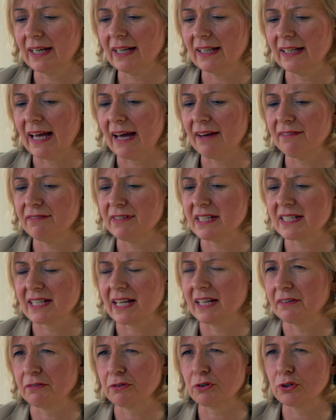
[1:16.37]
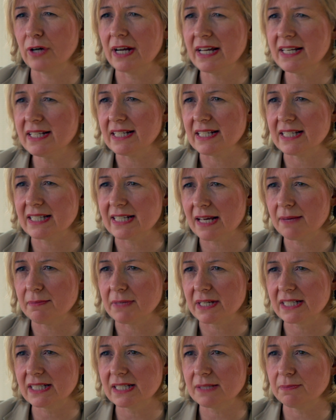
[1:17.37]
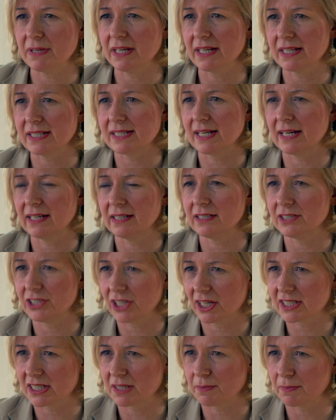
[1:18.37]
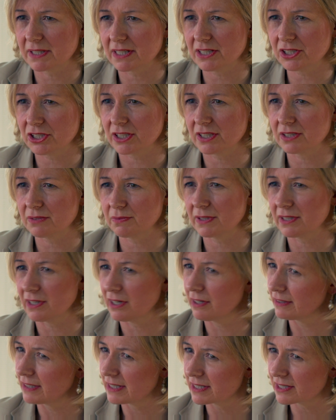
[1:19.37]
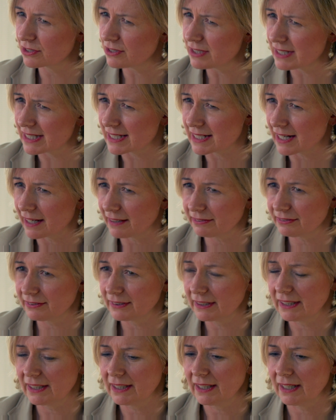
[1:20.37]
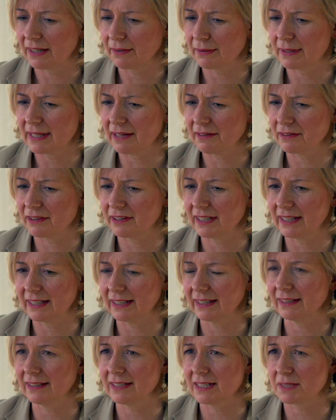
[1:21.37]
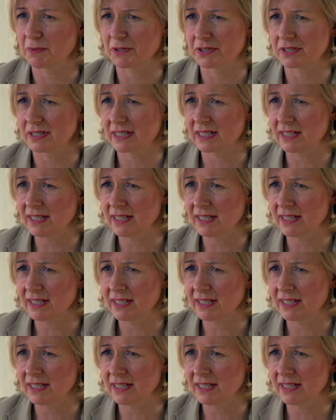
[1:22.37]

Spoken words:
Can't have these kind of crazy statements being said in juxtaposition with all this good stuff without thinking this person's a